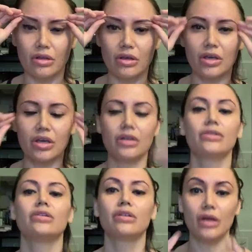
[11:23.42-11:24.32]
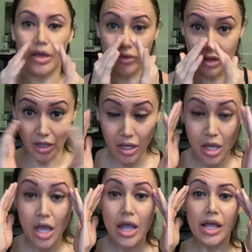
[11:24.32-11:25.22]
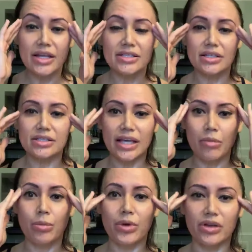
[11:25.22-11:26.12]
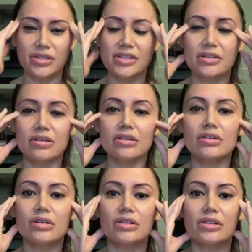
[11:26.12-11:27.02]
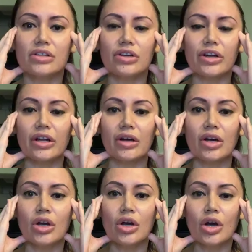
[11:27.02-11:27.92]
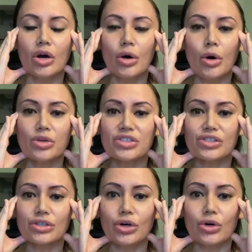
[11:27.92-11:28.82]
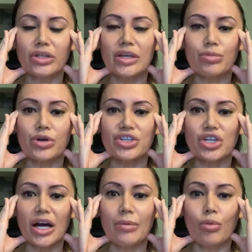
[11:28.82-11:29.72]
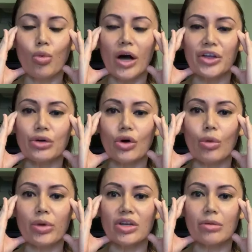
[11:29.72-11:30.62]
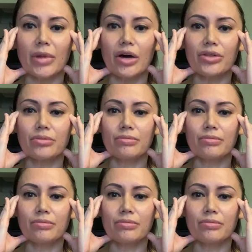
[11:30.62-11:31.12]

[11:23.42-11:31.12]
Good. Okay. Into the temples. You're going to slowly push up while you open your mouth.